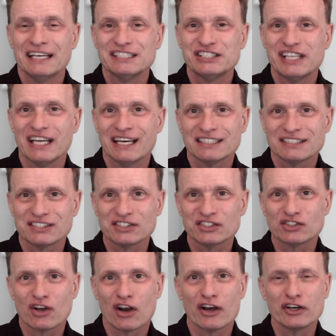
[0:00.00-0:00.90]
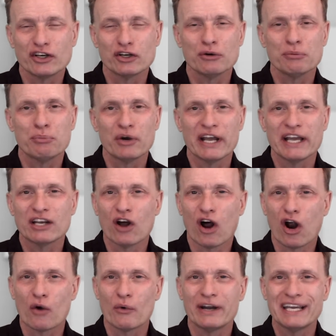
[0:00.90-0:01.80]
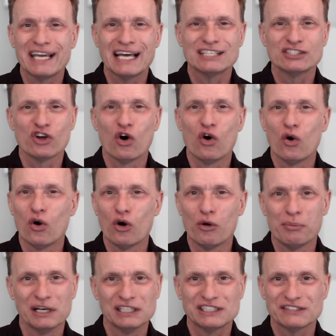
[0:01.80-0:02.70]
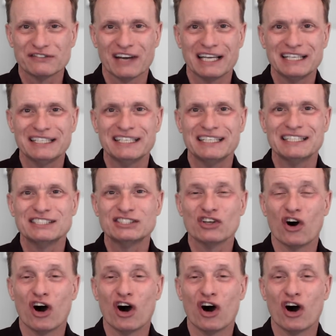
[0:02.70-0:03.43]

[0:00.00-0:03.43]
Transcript: Chances are your brain already has a whole bunch of ideas